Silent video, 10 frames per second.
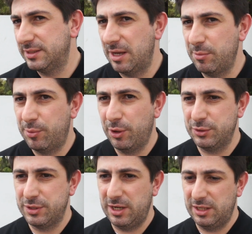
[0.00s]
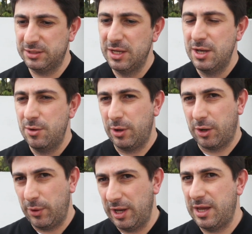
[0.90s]
the same approach. That is, we
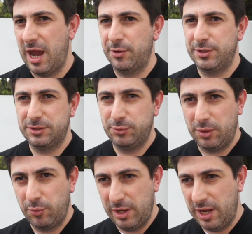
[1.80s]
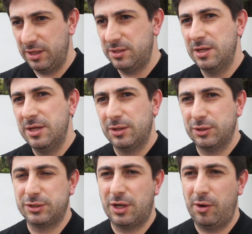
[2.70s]
create characters, we create
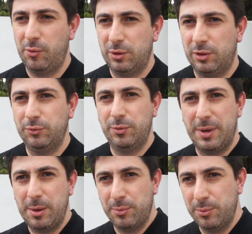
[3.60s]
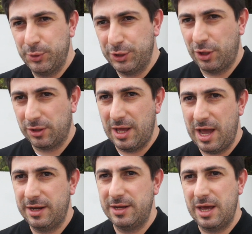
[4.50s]
a story world, we put it
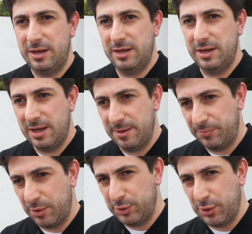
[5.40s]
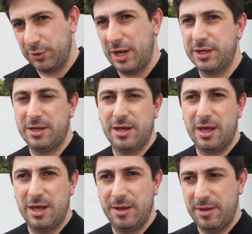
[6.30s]
online, and we try to get
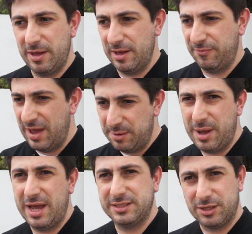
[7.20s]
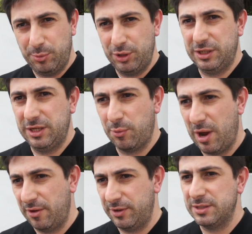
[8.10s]
a fan base, a community
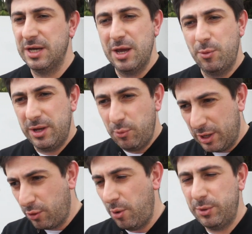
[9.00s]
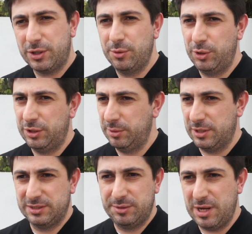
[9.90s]
around it. We grow with the community
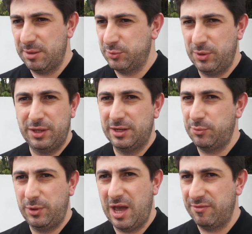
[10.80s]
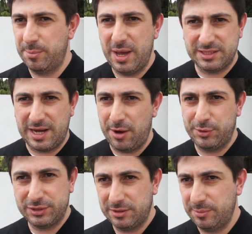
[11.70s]
because sometimes we think that we have the best
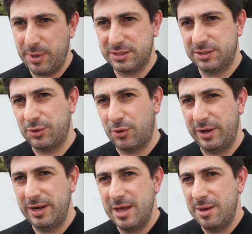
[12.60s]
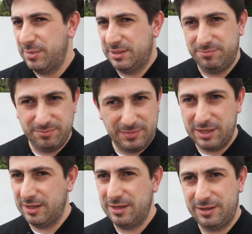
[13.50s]
characters and the best story, but
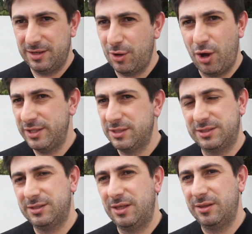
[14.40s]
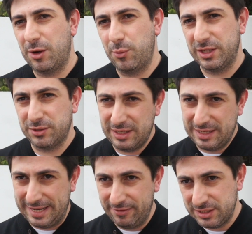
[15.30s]
the audience doesn't think that way. So
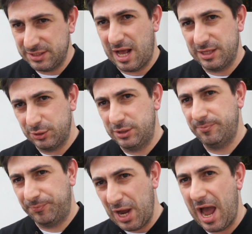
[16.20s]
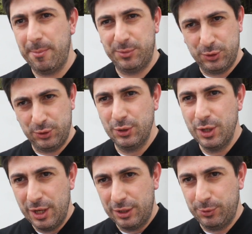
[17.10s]
it gives us also time to
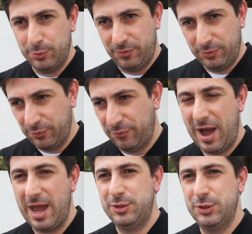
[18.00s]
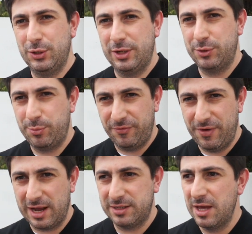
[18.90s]
fine-tune and to
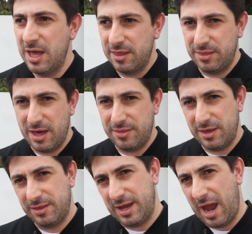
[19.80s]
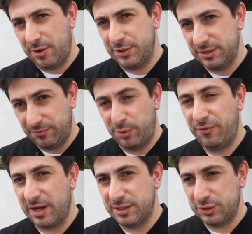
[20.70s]
perfect the characters and
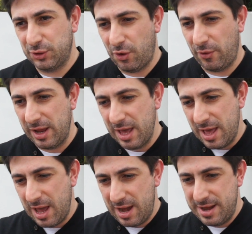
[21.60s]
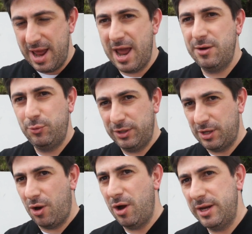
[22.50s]
perfect the story. And then with
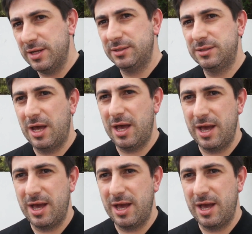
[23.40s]
the audience,